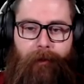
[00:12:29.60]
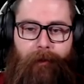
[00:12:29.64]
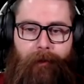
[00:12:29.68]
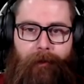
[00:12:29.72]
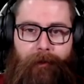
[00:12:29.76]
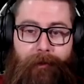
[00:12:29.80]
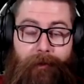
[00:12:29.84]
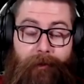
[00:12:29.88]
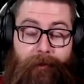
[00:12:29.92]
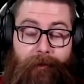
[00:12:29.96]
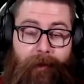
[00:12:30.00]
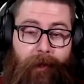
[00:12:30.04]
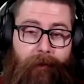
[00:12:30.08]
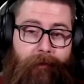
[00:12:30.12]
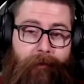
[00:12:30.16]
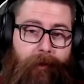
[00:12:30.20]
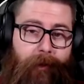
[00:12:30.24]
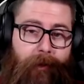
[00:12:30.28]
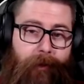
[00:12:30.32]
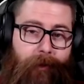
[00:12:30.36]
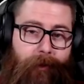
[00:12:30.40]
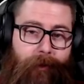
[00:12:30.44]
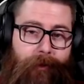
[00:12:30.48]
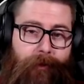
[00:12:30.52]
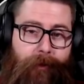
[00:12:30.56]
she's definitely
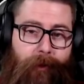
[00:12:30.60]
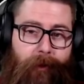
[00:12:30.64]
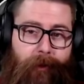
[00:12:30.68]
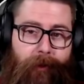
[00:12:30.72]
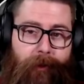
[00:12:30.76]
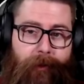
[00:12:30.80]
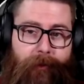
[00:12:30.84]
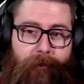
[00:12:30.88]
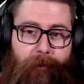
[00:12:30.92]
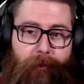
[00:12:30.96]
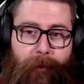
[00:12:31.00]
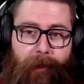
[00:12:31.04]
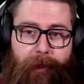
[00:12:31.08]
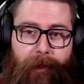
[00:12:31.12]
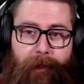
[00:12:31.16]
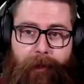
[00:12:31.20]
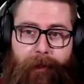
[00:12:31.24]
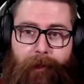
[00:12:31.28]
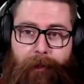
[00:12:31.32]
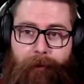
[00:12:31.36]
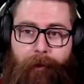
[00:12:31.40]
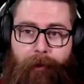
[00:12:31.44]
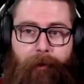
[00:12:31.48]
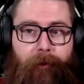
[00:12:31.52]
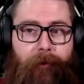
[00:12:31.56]
on the short list for me to
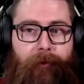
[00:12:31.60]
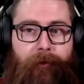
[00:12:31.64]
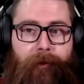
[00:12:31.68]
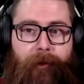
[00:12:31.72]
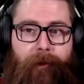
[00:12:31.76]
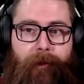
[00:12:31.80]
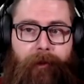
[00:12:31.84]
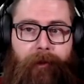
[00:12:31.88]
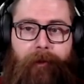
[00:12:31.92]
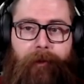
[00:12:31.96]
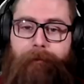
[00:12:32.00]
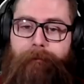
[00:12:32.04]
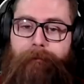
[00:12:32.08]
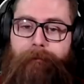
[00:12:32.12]
UOC.